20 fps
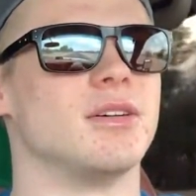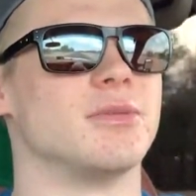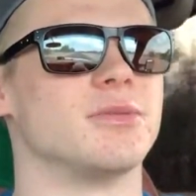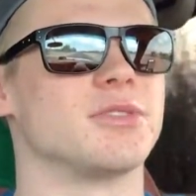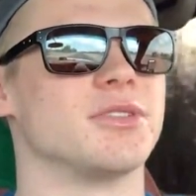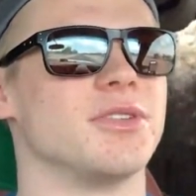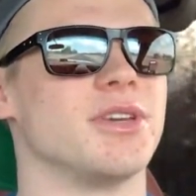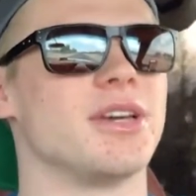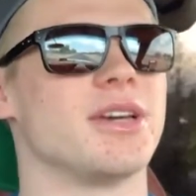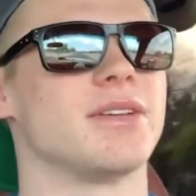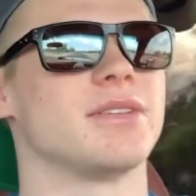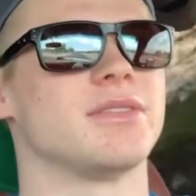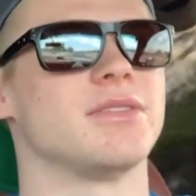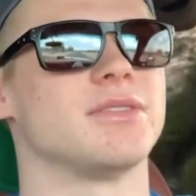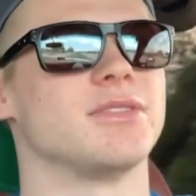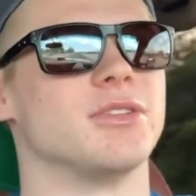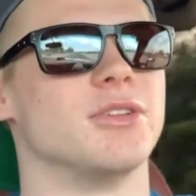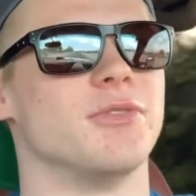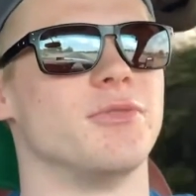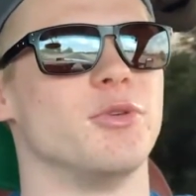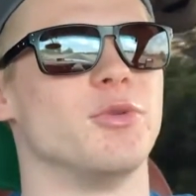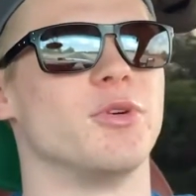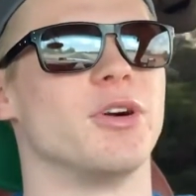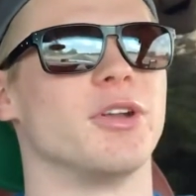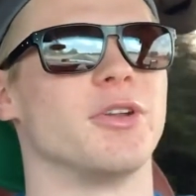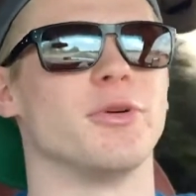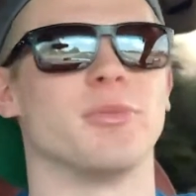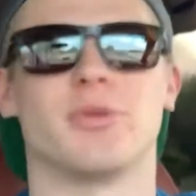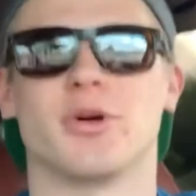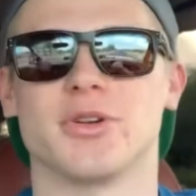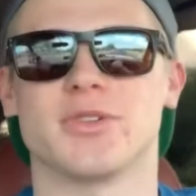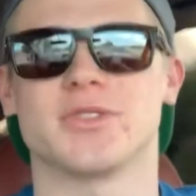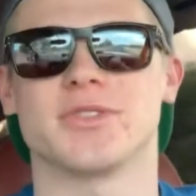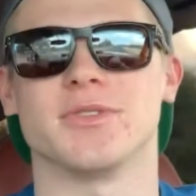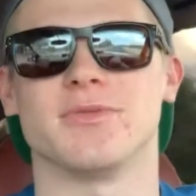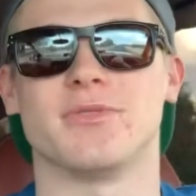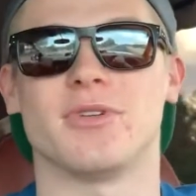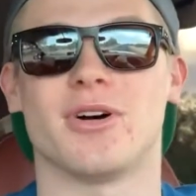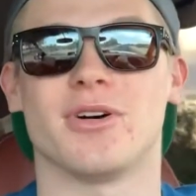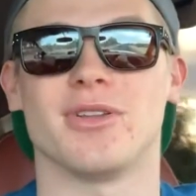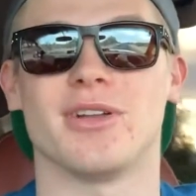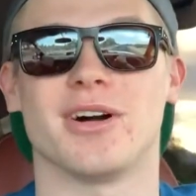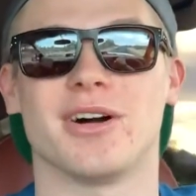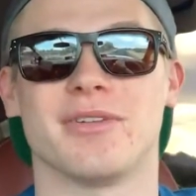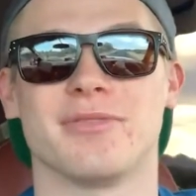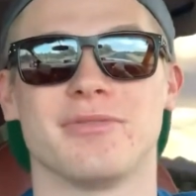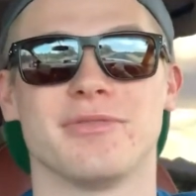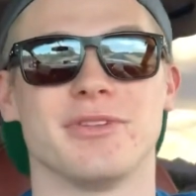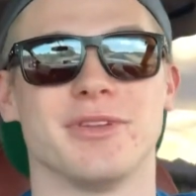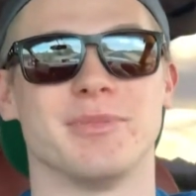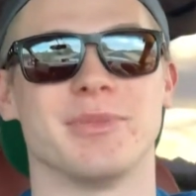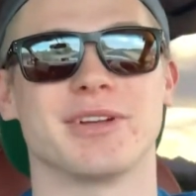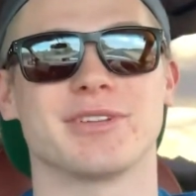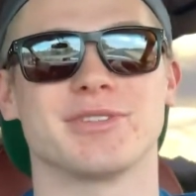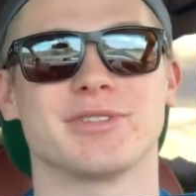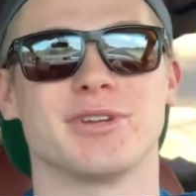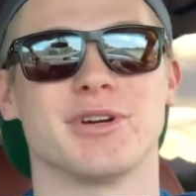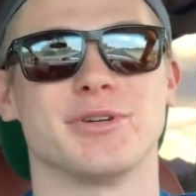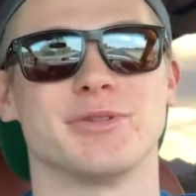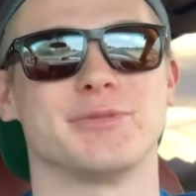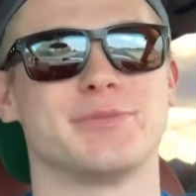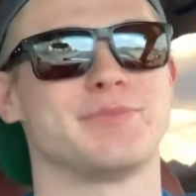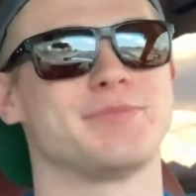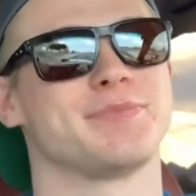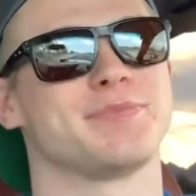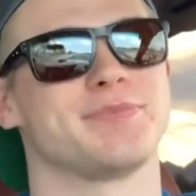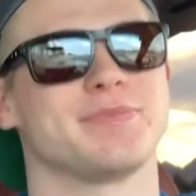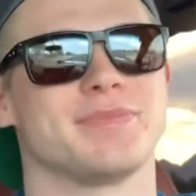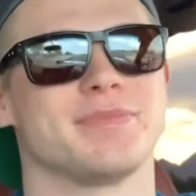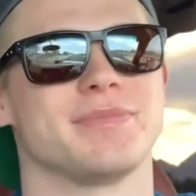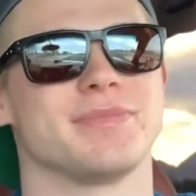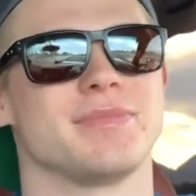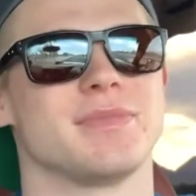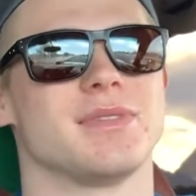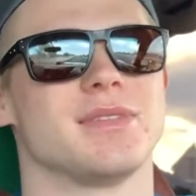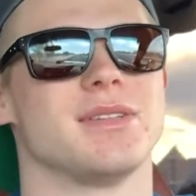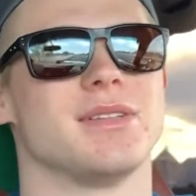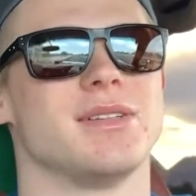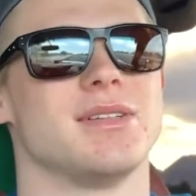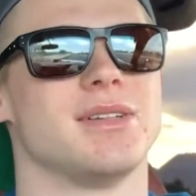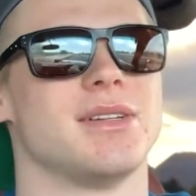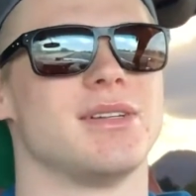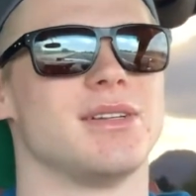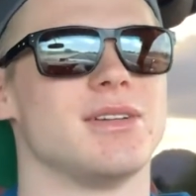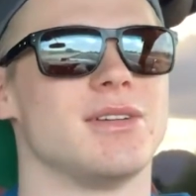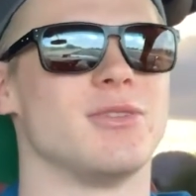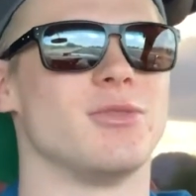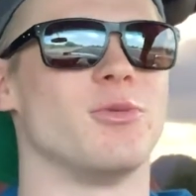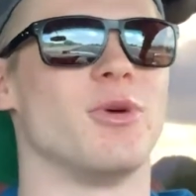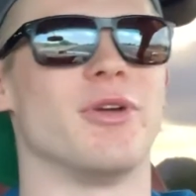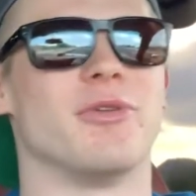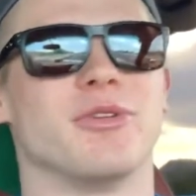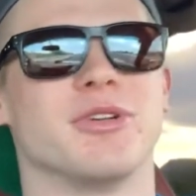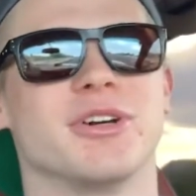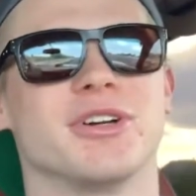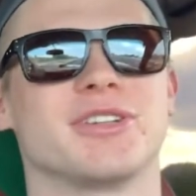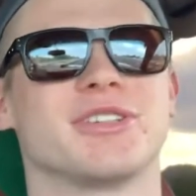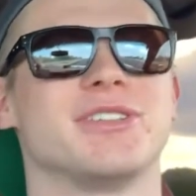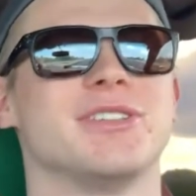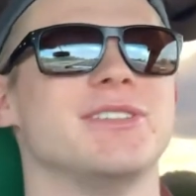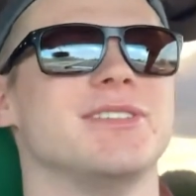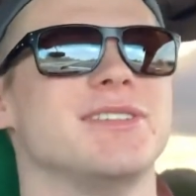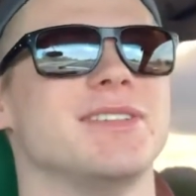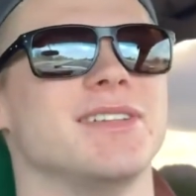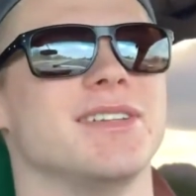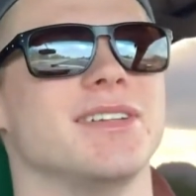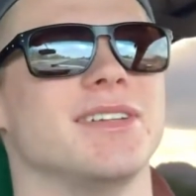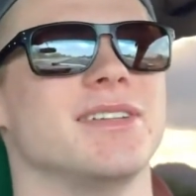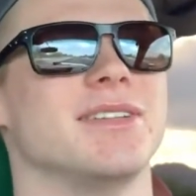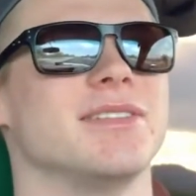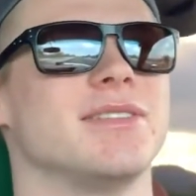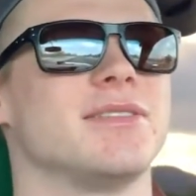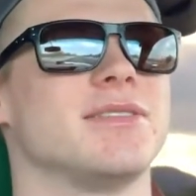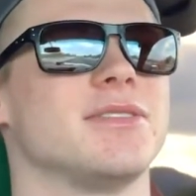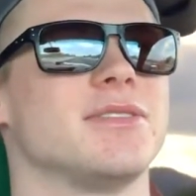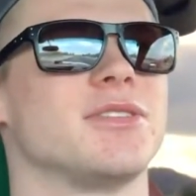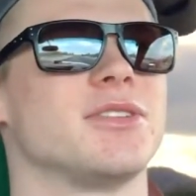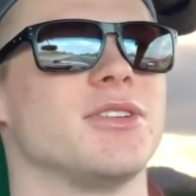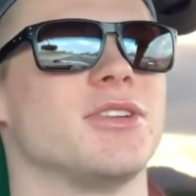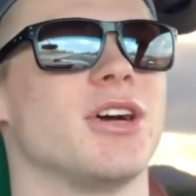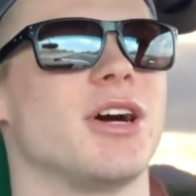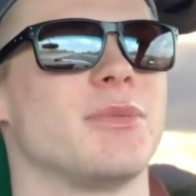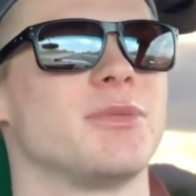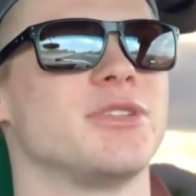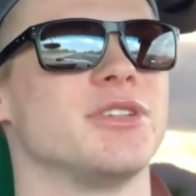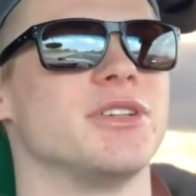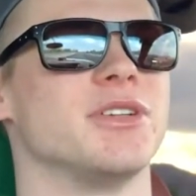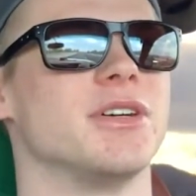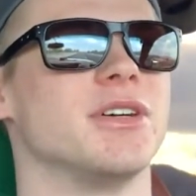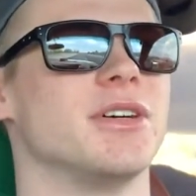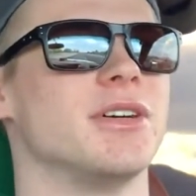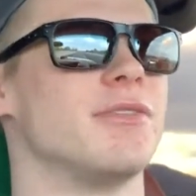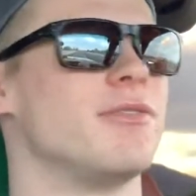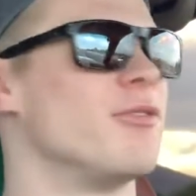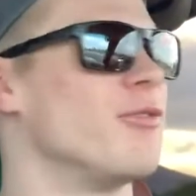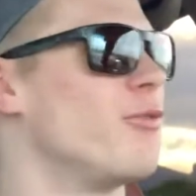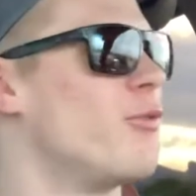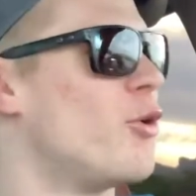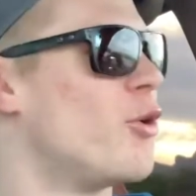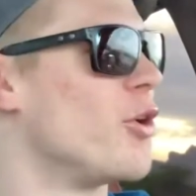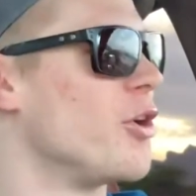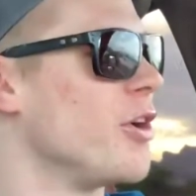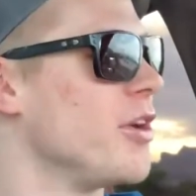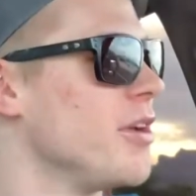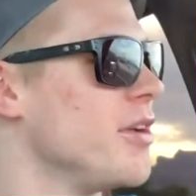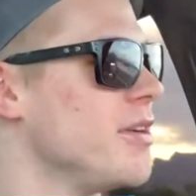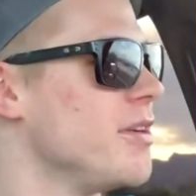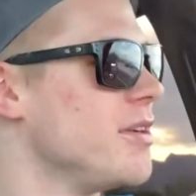So yeah, so if you want your parts to fall off in Mexico, weight reduction, and it's a good option. For Ford,